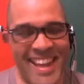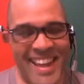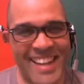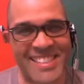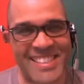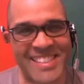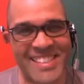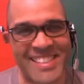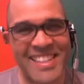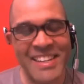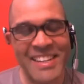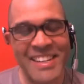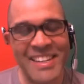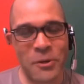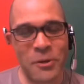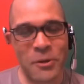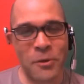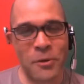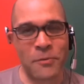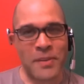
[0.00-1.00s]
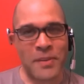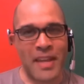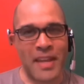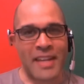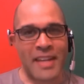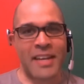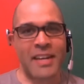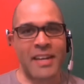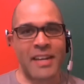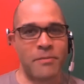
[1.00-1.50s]
Thanks. I was going for
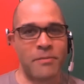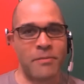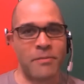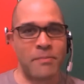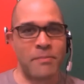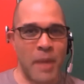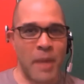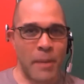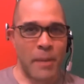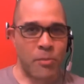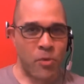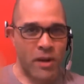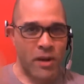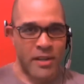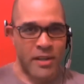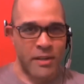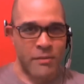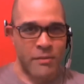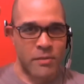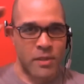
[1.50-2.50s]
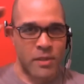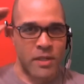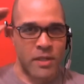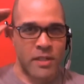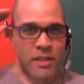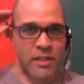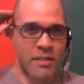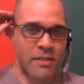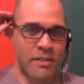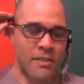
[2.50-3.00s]
that kind of my prerogative
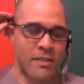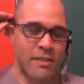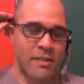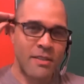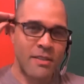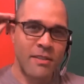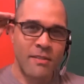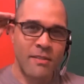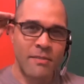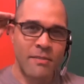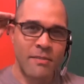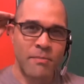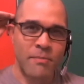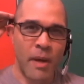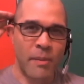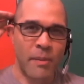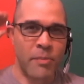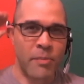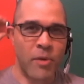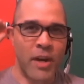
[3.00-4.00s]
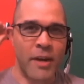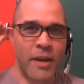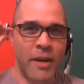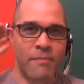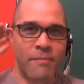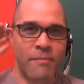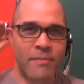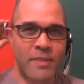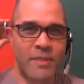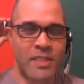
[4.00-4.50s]
look, Bobby
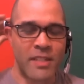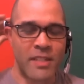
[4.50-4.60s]
Brown.